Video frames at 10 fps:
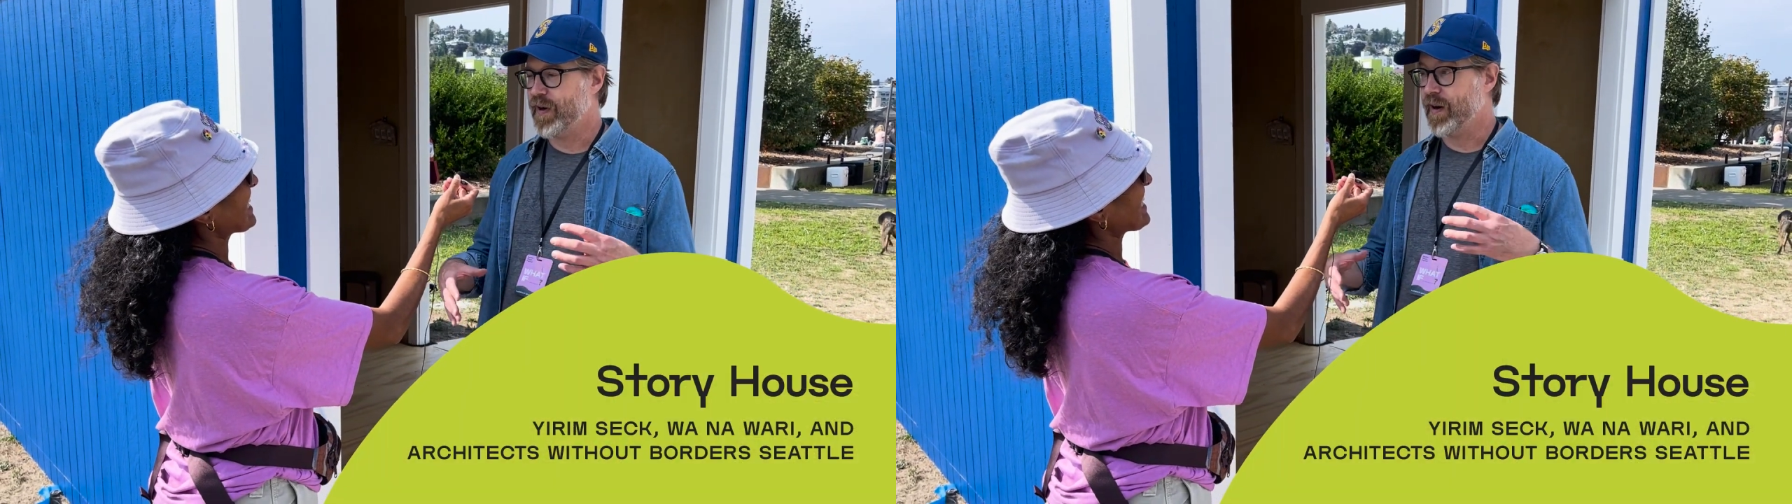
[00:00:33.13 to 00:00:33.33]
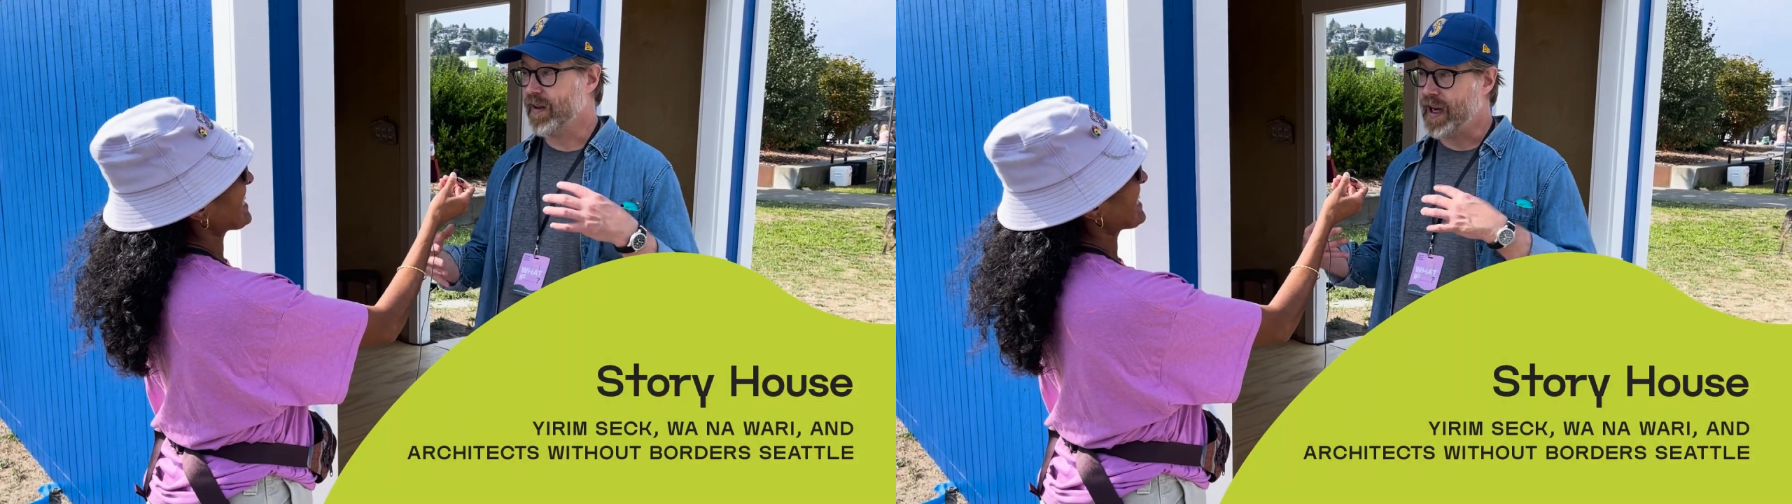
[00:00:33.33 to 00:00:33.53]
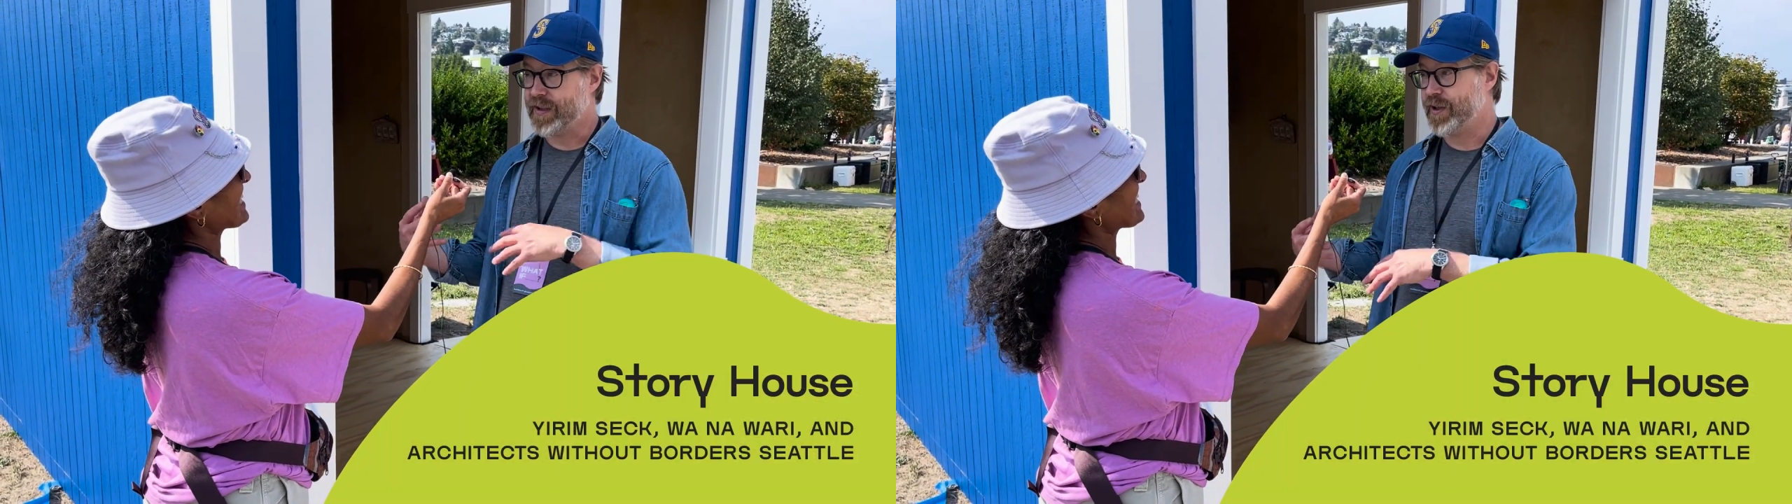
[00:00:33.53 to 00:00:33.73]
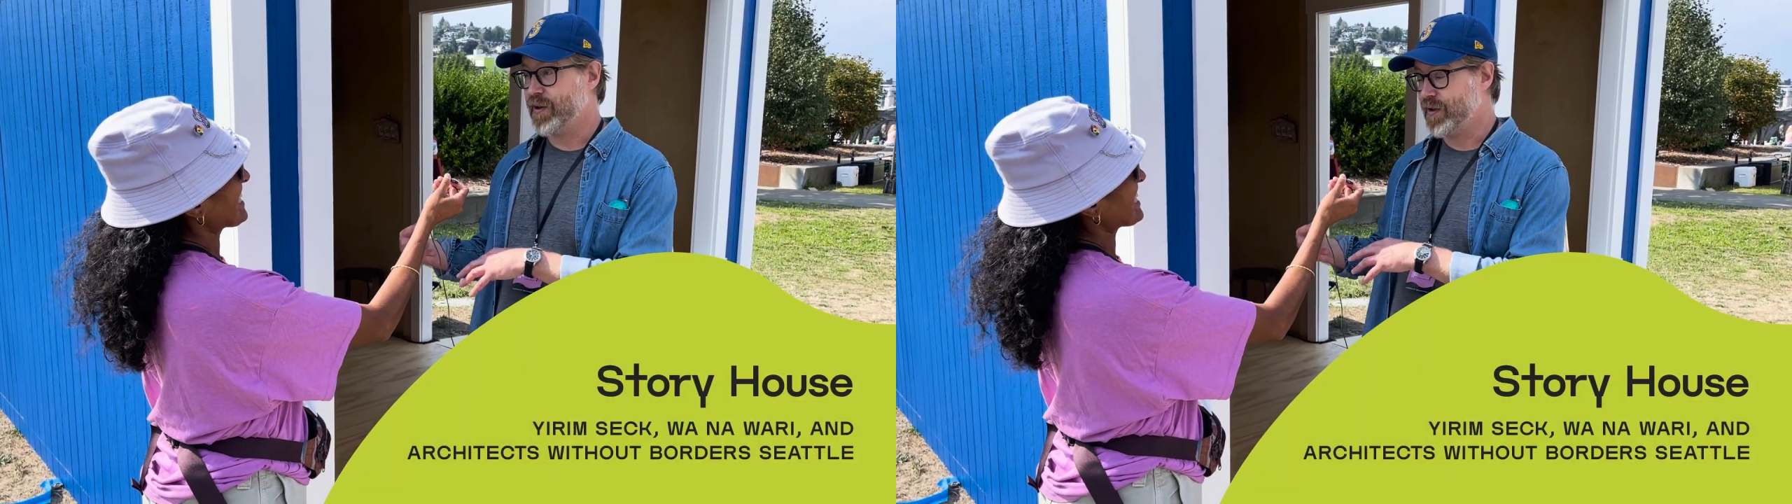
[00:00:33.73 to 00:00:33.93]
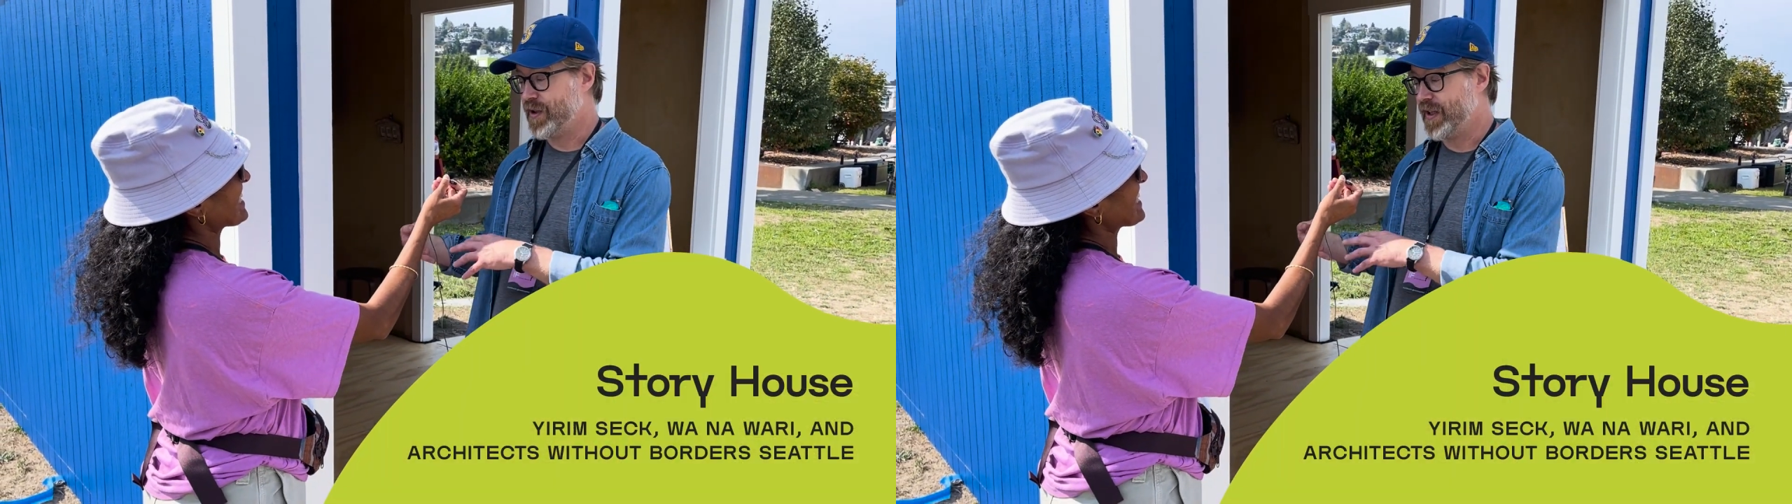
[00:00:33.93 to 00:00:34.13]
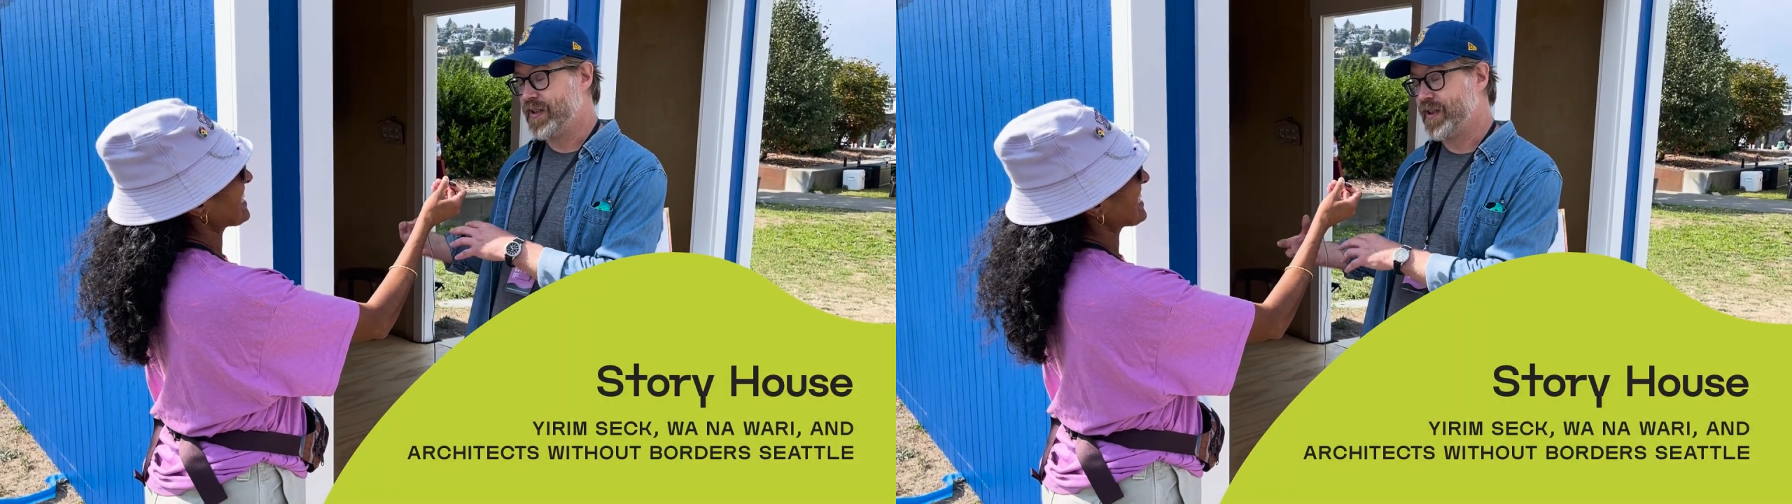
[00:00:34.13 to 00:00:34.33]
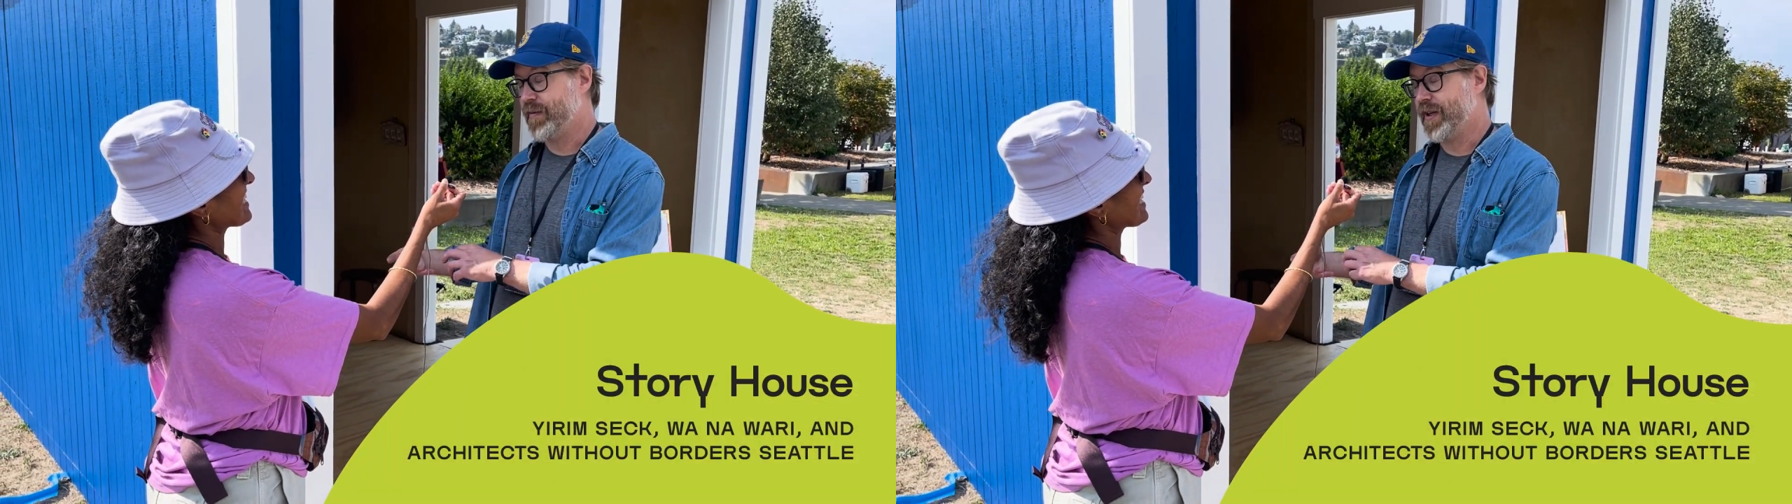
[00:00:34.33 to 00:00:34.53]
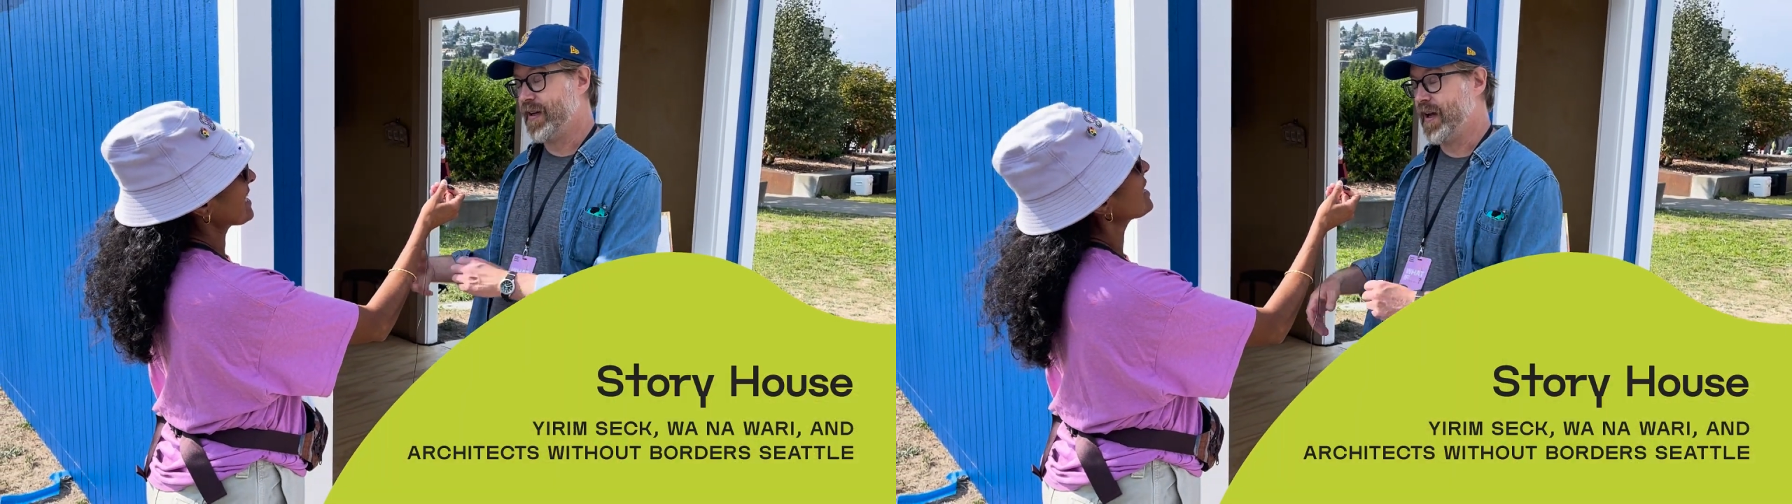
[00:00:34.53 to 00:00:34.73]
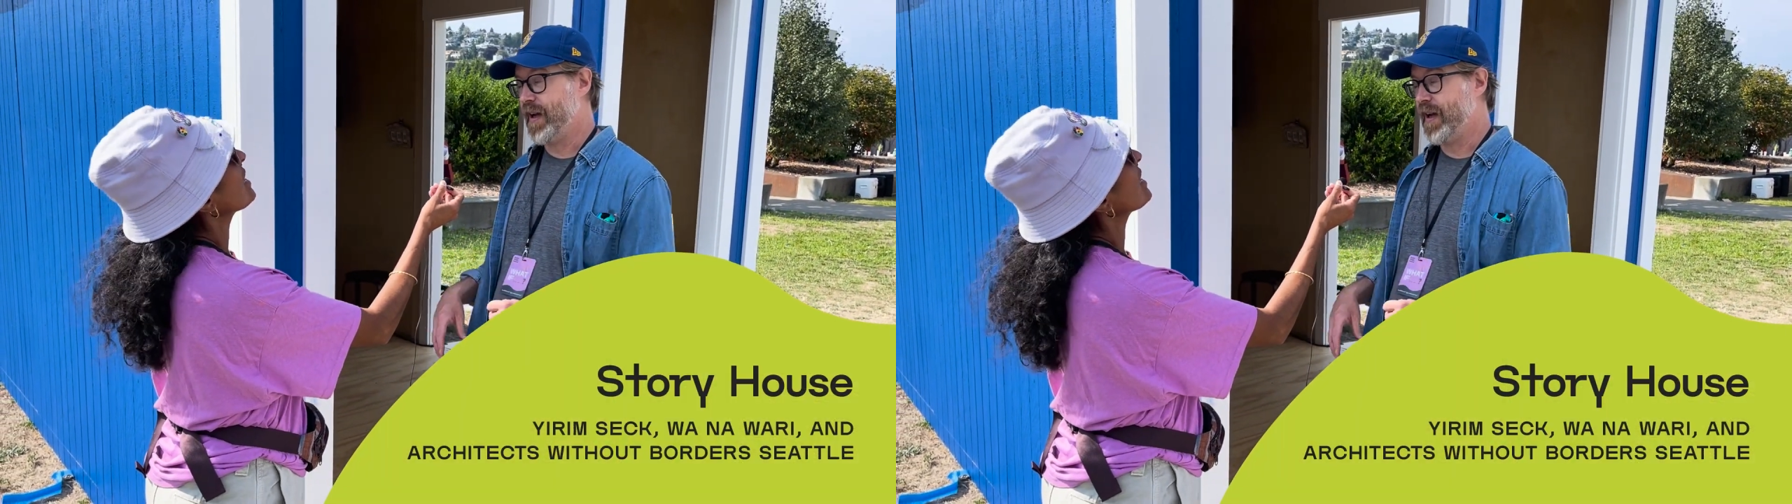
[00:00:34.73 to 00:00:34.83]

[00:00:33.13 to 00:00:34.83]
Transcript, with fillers: our last year's exhibit.